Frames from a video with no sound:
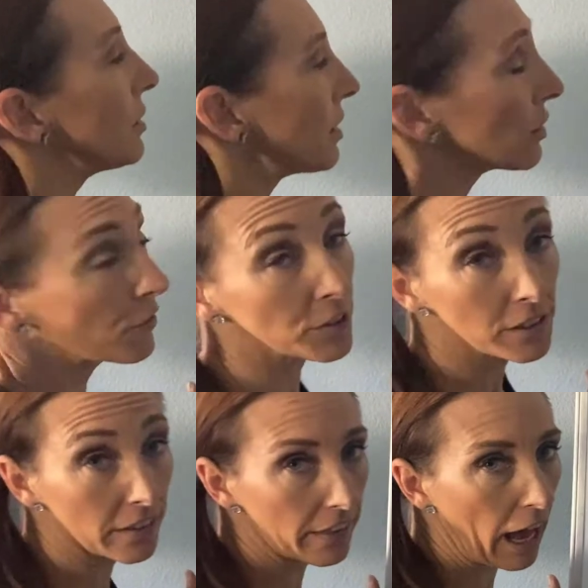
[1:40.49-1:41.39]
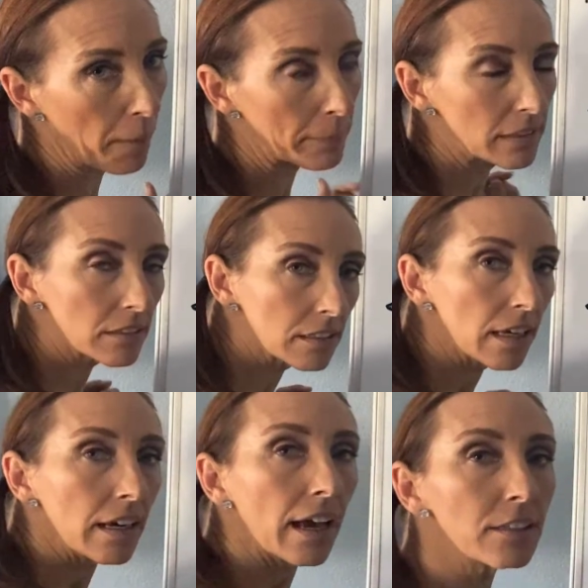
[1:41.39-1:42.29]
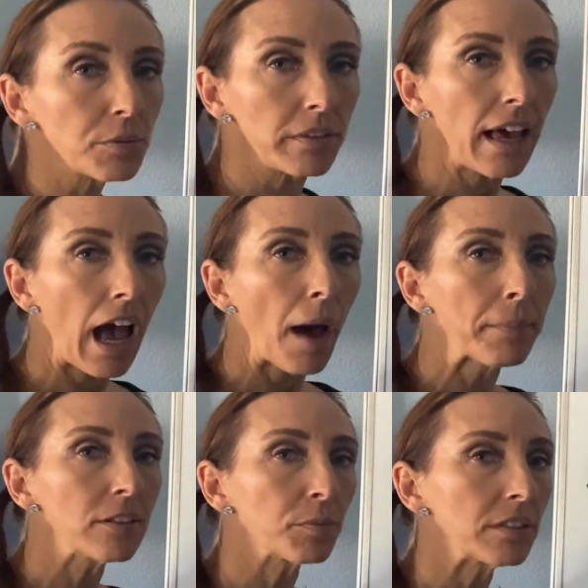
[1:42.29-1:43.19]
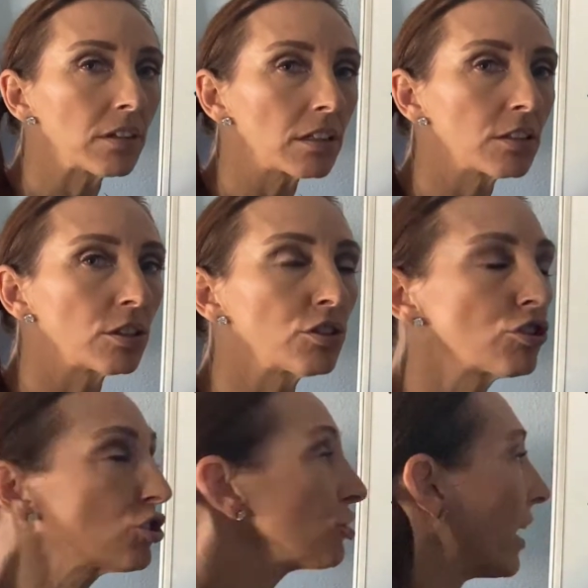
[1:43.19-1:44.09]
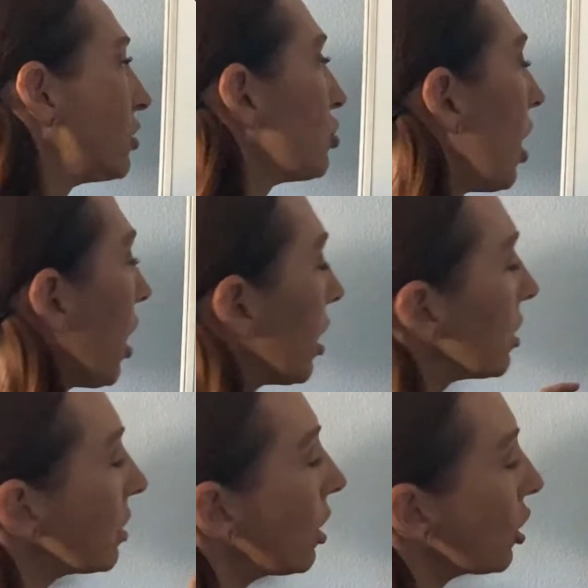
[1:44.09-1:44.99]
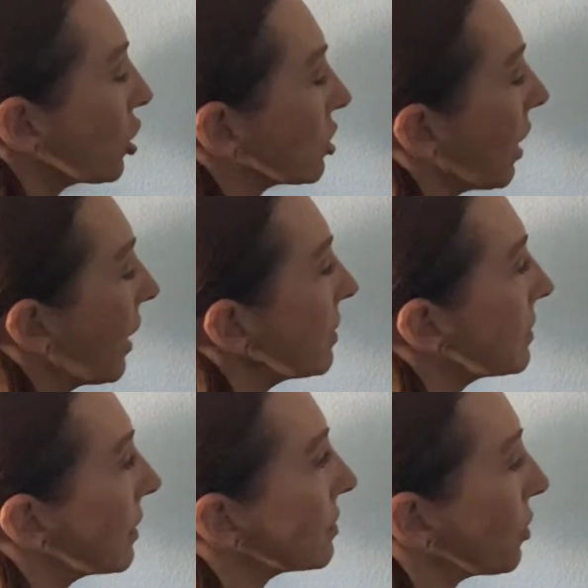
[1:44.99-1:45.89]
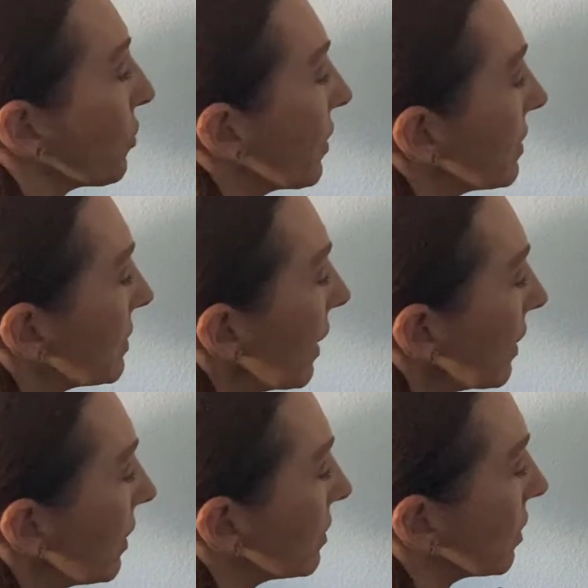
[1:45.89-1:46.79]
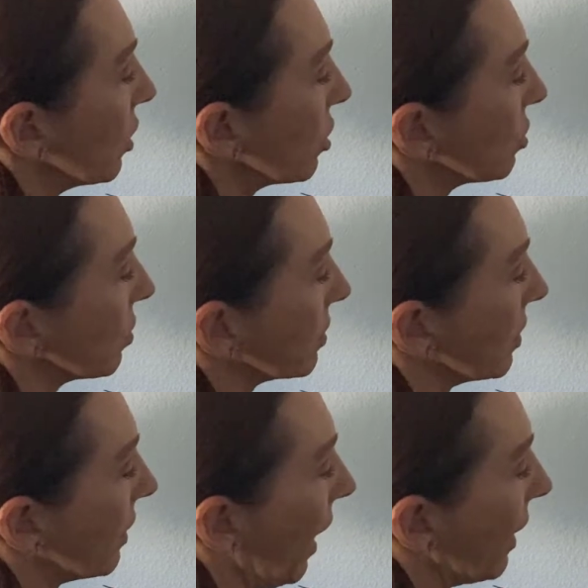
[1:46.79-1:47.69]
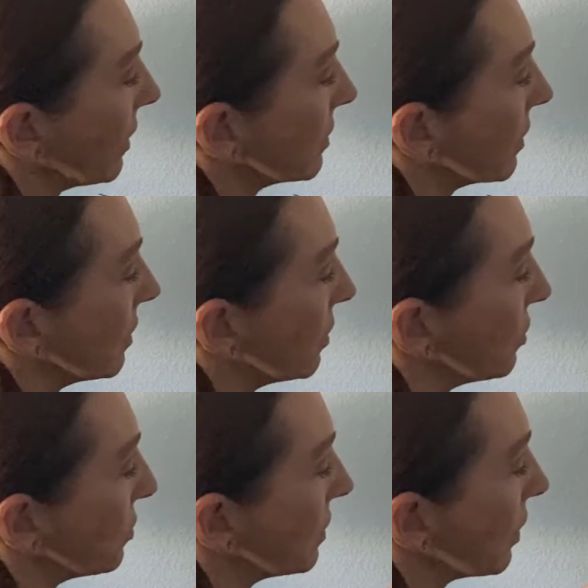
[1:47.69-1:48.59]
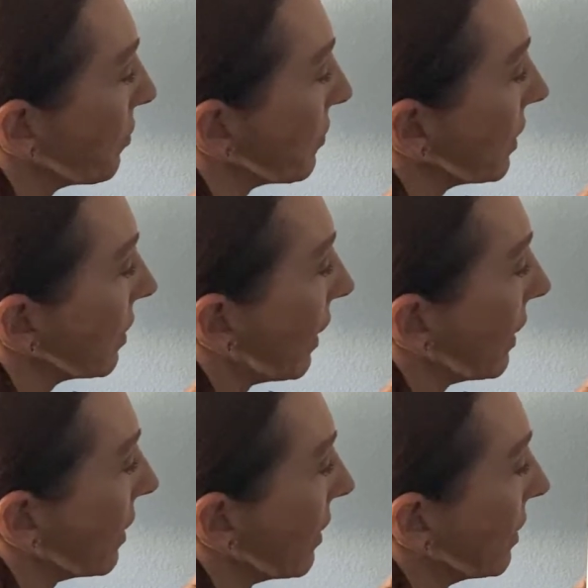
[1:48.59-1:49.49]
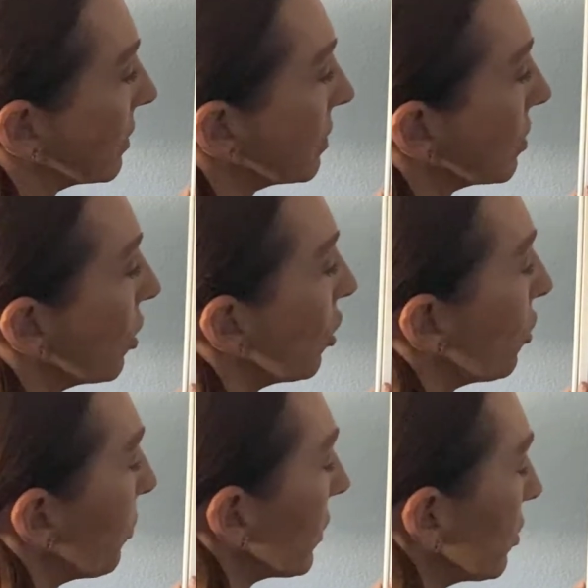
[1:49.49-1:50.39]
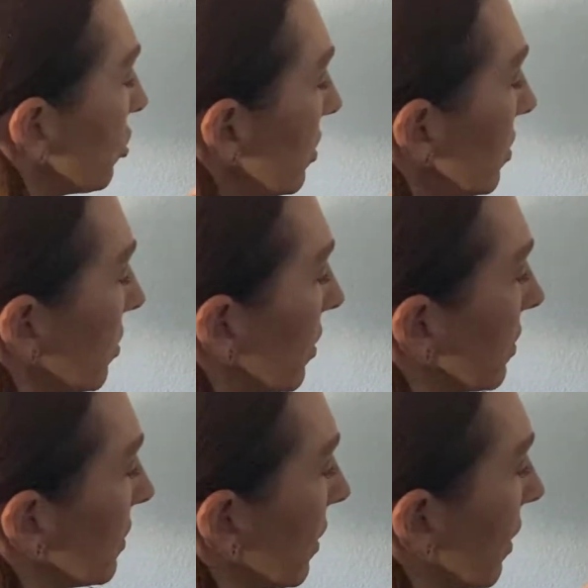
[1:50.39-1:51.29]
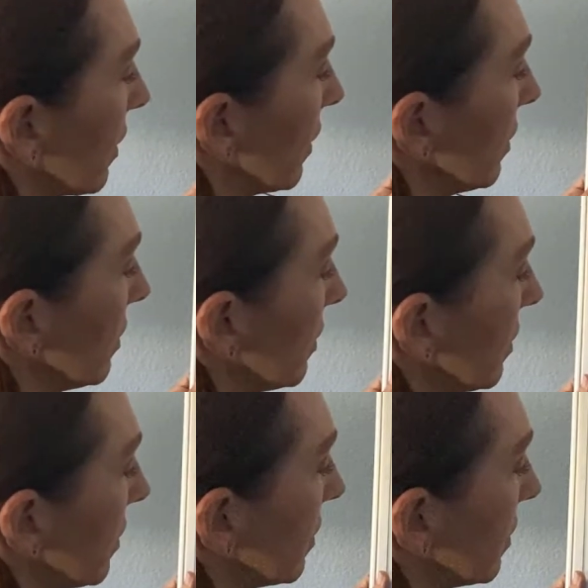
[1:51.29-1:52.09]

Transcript: That's the first thing that happens. And so when that happens, we start to stretch our crust. And so the second look to that is going to do something like this, where it just starts to thin.